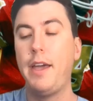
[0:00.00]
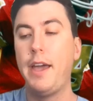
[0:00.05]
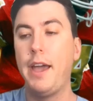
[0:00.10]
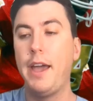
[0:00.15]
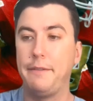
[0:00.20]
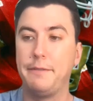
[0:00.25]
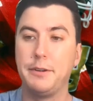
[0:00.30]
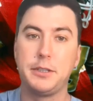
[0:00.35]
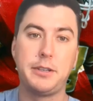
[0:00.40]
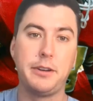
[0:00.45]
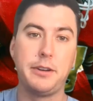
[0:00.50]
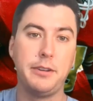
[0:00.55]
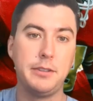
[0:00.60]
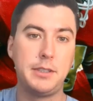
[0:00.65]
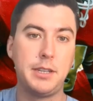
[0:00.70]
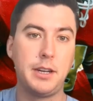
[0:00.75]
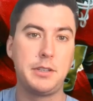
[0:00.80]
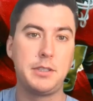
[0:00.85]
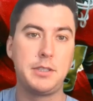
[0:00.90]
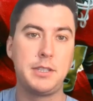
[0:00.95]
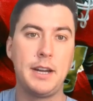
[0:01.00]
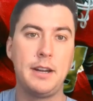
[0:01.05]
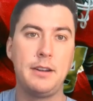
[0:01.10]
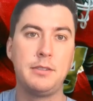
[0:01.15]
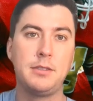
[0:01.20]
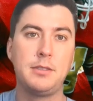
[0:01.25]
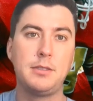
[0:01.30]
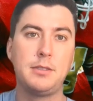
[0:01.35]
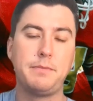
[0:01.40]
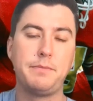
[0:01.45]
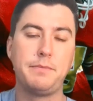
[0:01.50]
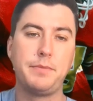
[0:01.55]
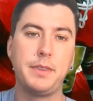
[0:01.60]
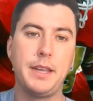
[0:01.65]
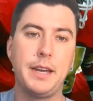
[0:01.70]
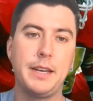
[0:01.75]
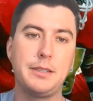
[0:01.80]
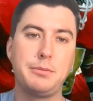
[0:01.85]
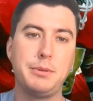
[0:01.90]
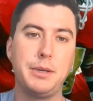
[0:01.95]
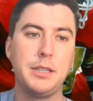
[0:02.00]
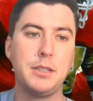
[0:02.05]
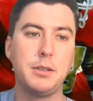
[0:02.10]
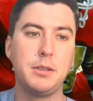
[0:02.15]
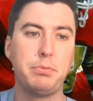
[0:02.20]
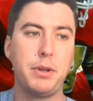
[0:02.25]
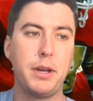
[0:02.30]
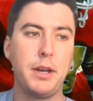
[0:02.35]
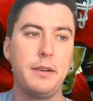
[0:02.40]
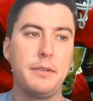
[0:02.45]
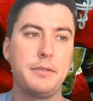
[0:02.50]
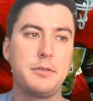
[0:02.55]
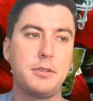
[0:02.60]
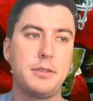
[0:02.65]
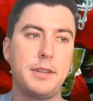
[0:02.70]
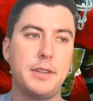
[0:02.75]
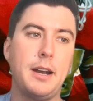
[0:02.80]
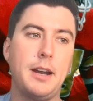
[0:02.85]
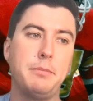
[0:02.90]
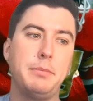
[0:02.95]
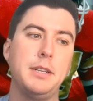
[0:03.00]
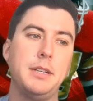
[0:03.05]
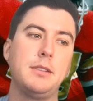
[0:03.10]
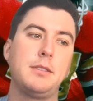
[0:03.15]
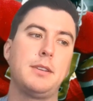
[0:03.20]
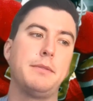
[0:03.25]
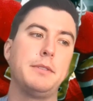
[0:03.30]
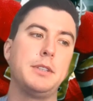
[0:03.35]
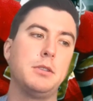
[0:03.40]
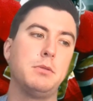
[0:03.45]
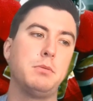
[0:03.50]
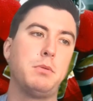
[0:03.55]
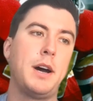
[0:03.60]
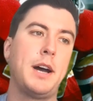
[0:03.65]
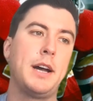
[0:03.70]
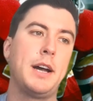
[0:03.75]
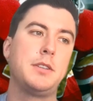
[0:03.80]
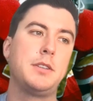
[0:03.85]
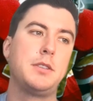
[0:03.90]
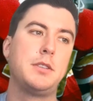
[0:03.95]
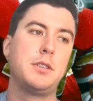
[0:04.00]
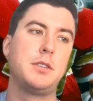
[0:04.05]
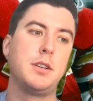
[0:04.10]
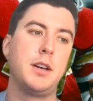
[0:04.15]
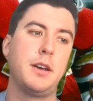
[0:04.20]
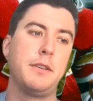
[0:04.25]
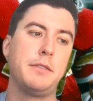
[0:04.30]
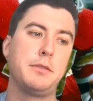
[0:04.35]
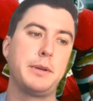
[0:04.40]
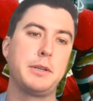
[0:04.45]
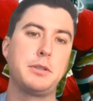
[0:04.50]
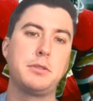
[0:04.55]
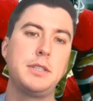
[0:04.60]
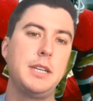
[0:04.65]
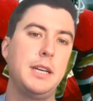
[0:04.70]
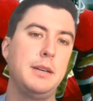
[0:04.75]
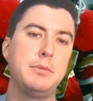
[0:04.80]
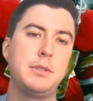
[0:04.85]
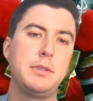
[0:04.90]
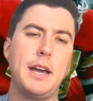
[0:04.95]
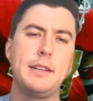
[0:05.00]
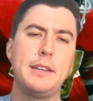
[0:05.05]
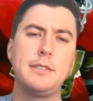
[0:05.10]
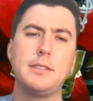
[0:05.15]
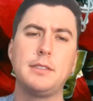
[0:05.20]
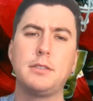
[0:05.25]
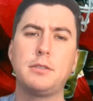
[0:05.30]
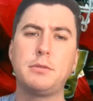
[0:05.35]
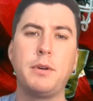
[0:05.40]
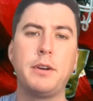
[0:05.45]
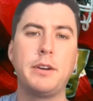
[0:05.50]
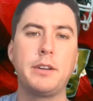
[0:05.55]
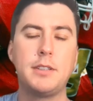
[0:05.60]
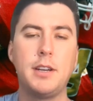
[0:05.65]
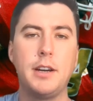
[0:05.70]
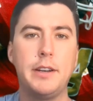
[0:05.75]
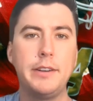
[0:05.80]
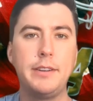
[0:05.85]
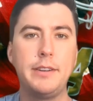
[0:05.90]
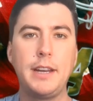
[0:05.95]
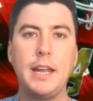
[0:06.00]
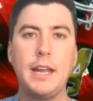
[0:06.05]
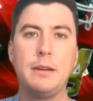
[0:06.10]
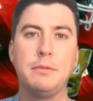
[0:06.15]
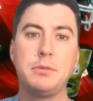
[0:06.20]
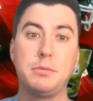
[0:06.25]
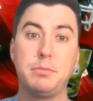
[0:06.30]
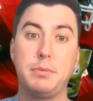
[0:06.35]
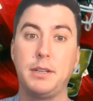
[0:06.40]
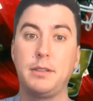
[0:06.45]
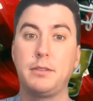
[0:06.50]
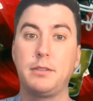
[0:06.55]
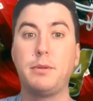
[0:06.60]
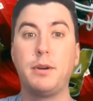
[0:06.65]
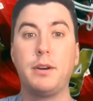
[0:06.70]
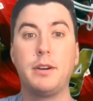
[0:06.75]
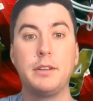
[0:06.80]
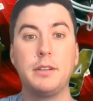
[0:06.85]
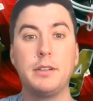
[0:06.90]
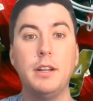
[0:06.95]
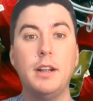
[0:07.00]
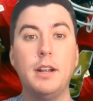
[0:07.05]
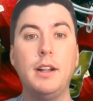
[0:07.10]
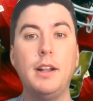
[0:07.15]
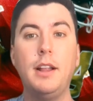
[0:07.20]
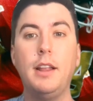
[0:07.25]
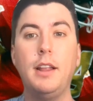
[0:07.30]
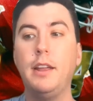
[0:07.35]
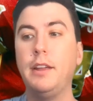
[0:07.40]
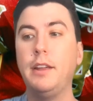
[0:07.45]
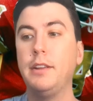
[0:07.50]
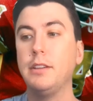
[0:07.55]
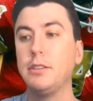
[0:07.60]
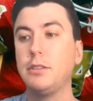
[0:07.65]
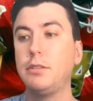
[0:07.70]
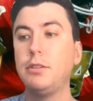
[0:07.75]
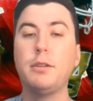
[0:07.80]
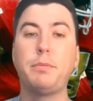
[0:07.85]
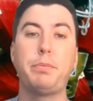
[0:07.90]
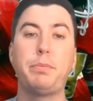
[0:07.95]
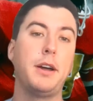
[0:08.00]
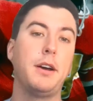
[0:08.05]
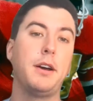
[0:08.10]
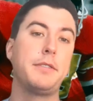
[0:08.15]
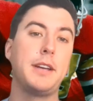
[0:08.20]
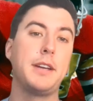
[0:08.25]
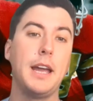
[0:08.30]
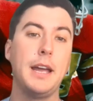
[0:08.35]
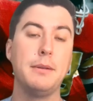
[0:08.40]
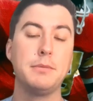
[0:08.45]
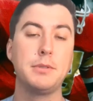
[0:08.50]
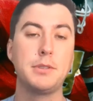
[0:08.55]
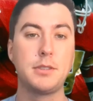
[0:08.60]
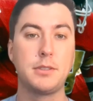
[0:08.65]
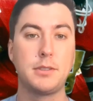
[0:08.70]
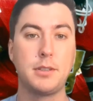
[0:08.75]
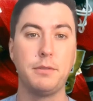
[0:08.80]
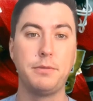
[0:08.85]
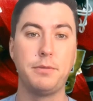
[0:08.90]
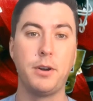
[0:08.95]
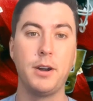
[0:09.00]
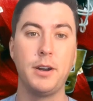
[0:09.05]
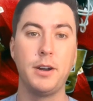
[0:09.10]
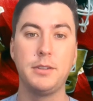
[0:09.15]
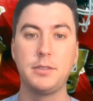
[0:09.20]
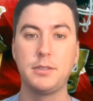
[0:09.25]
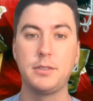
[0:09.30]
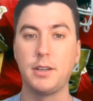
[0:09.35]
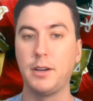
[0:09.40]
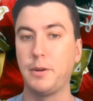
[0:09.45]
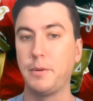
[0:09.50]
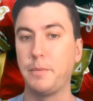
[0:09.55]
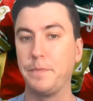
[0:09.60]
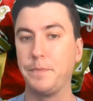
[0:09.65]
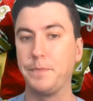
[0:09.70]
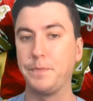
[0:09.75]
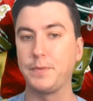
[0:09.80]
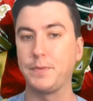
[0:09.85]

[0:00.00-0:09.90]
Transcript: had returned touchdowns last week in the playoffs. So that'll be something to watch. Special teams hasn't swung a ton of games, but it swung 2 of the playoff games so far. So